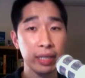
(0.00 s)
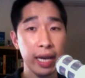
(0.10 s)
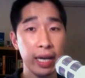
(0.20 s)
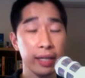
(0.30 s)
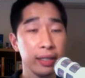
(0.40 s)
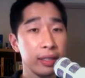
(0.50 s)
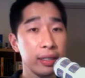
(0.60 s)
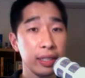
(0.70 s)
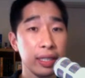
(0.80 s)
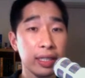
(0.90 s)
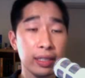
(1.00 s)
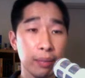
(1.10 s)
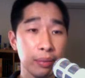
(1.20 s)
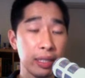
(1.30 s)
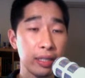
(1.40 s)
and the next
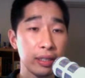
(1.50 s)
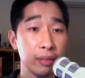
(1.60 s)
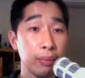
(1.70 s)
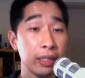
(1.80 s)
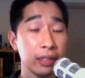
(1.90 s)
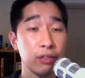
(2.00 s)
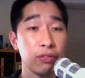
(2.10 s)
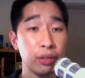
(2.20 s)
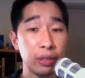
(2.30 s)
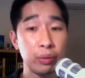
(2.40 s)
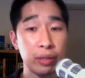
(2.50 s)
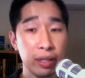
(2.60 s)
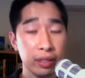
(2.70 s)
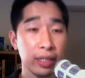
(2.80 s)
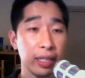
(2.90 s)
steps is to basically fill this with content